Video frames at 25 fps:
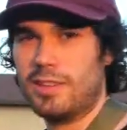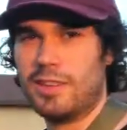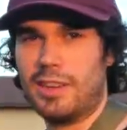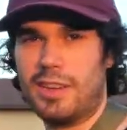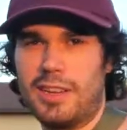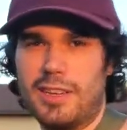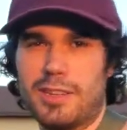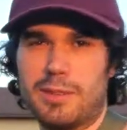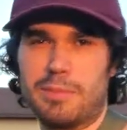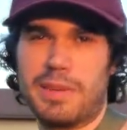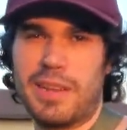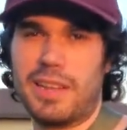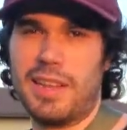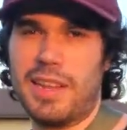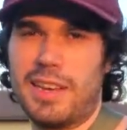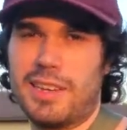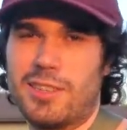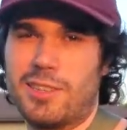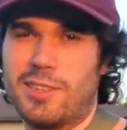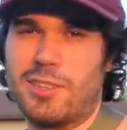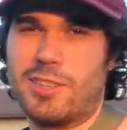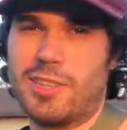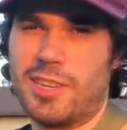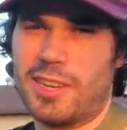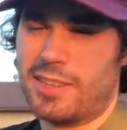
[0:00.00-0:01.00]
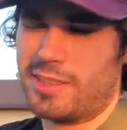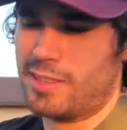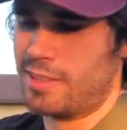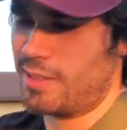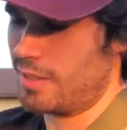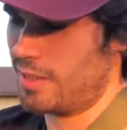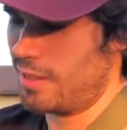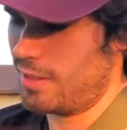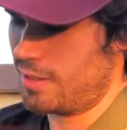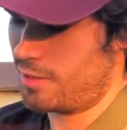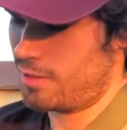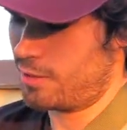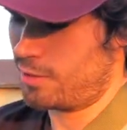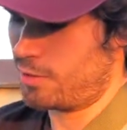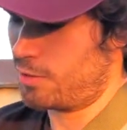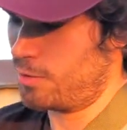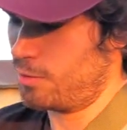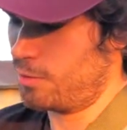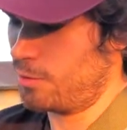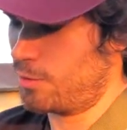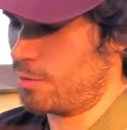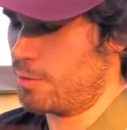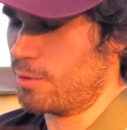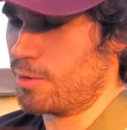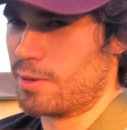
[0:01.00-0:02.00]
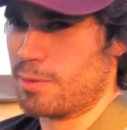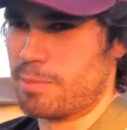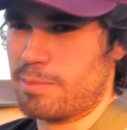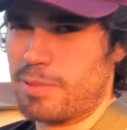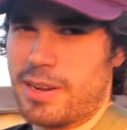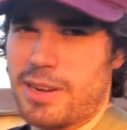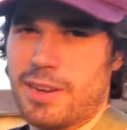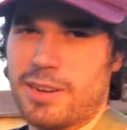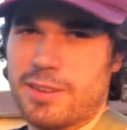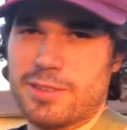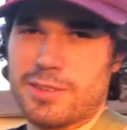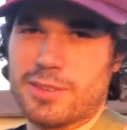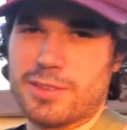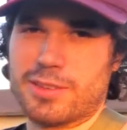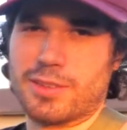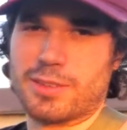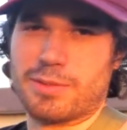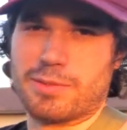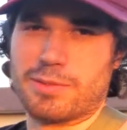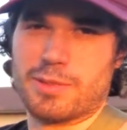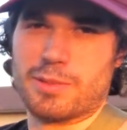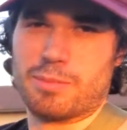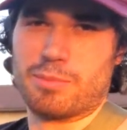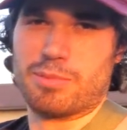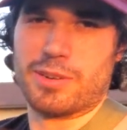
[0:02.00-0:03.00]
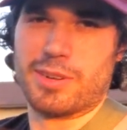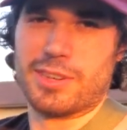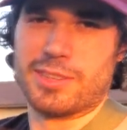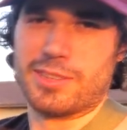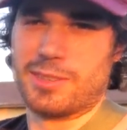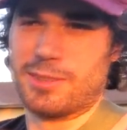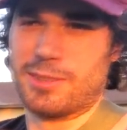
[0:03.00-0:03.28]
Today is my last chance to get two quarter pounders for the price